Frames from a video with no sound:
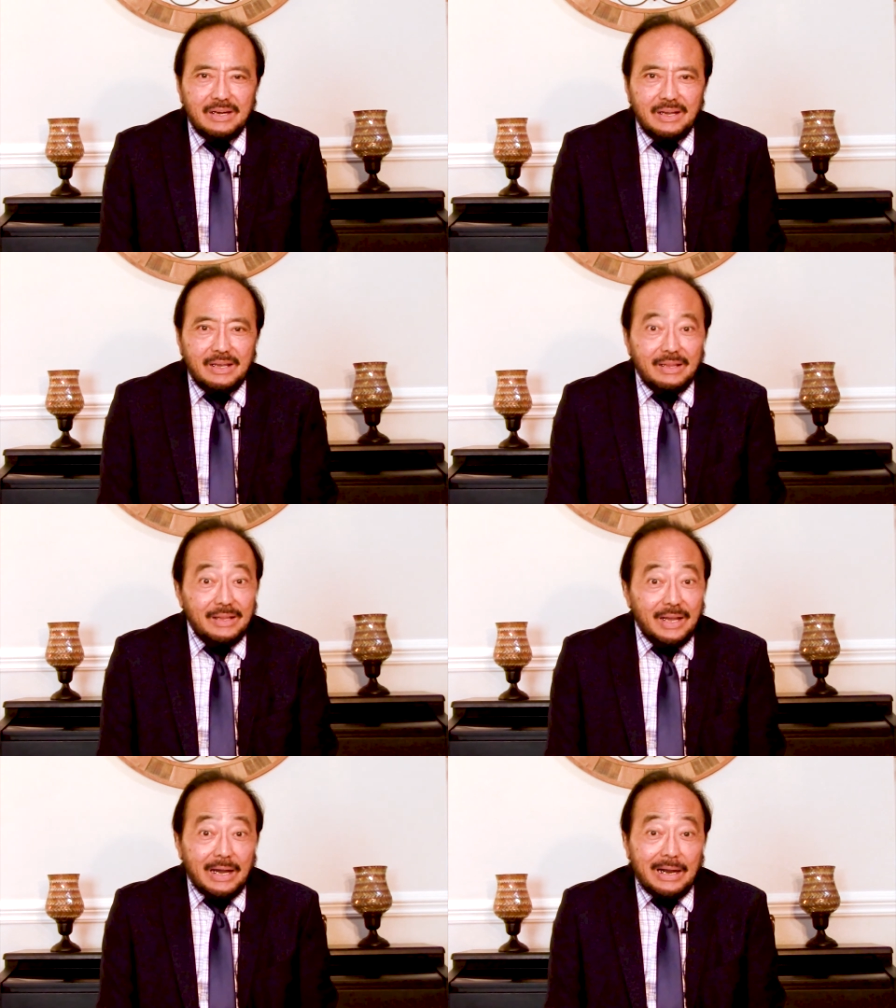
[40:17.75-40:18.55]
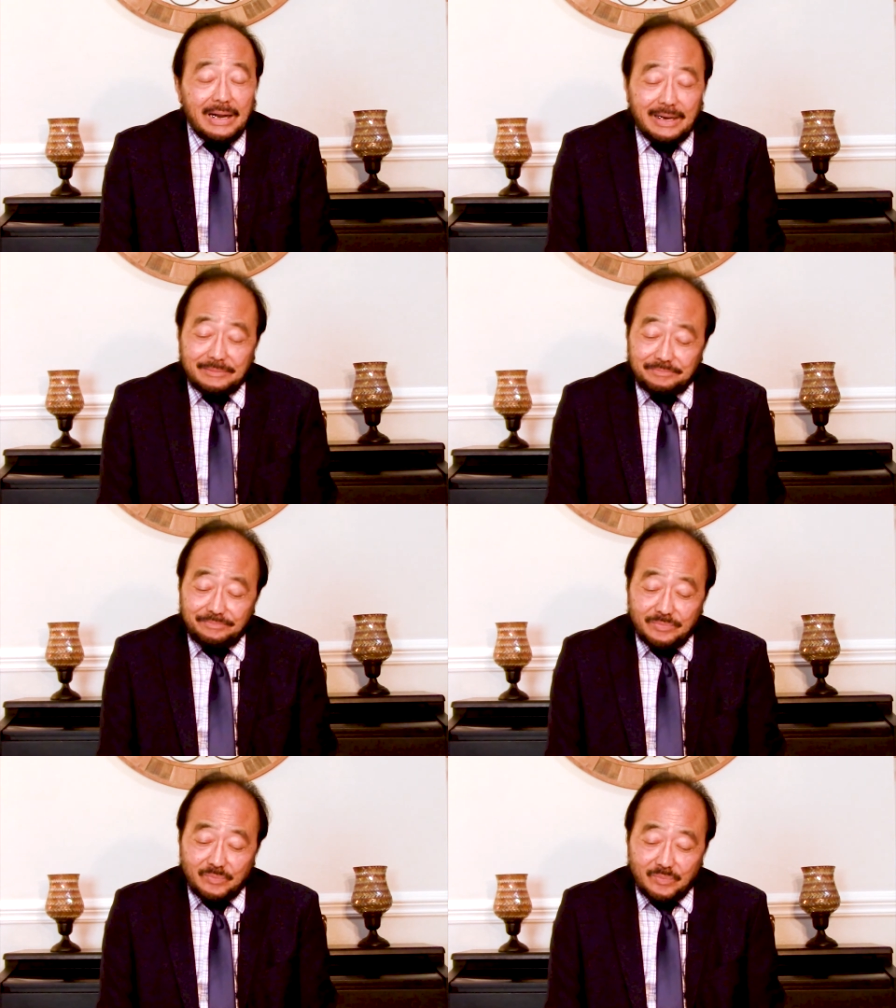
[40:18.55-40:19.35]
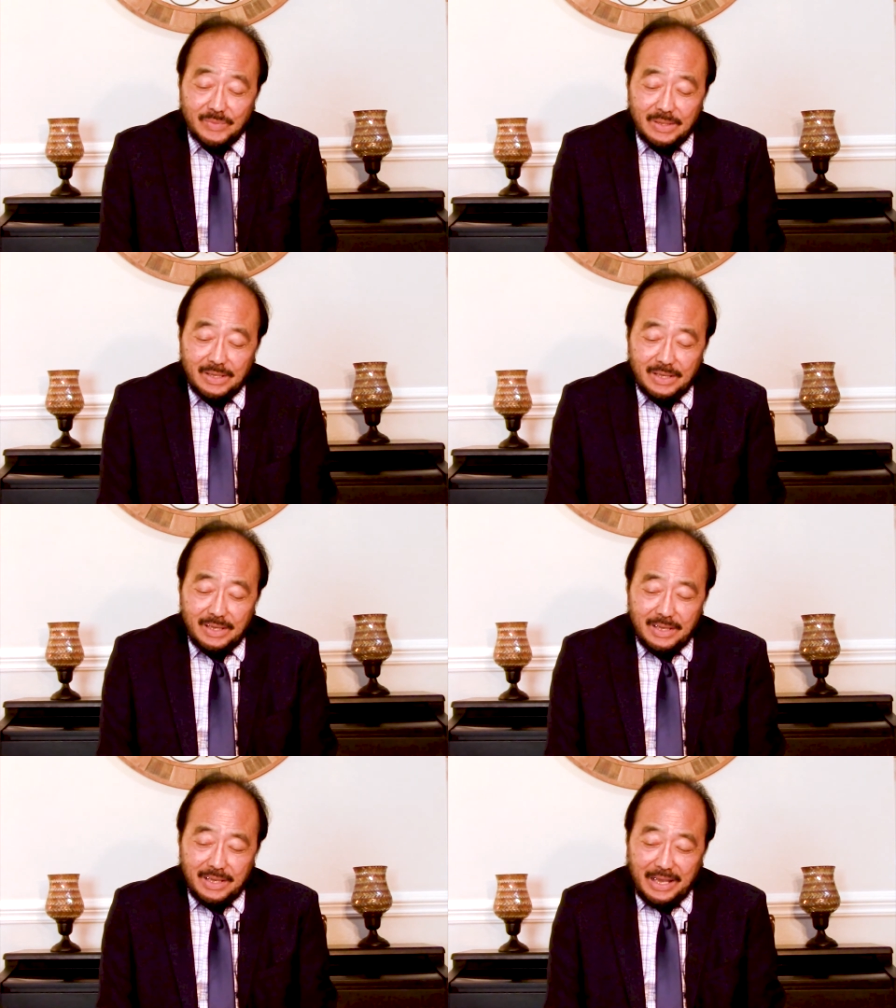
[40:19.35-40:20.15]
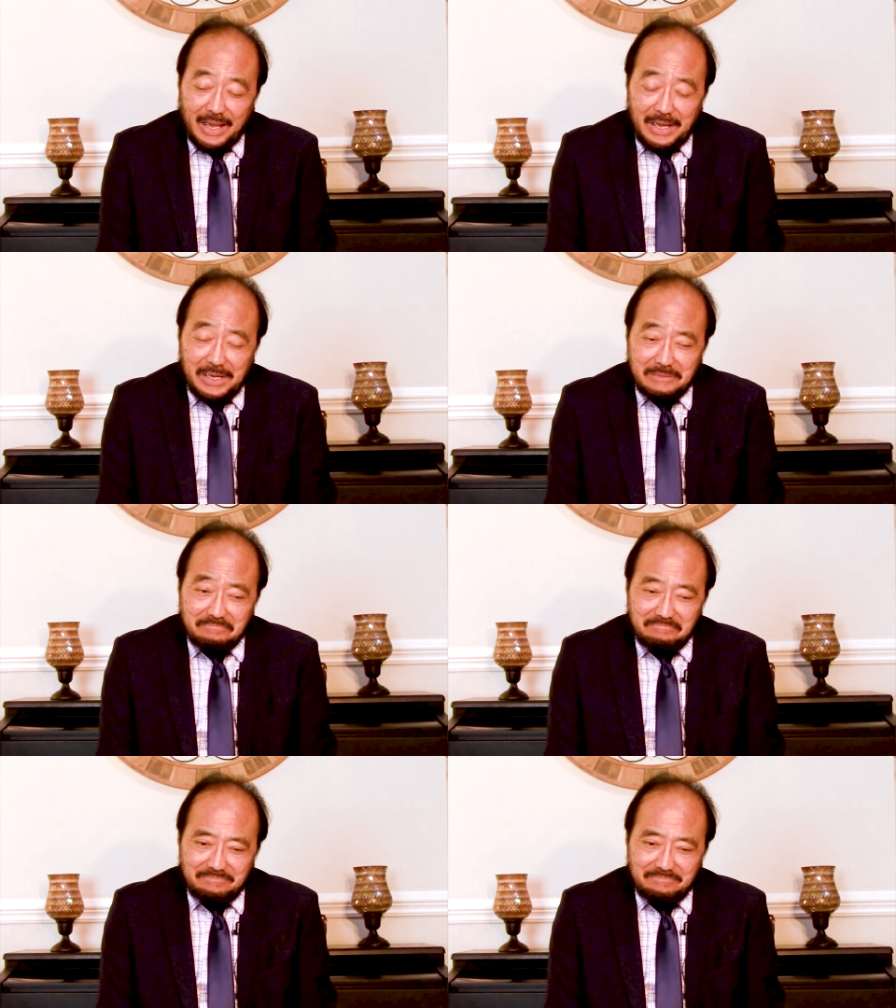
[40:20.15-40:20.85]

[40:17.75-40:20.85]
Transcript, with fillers: Yeah. Cain,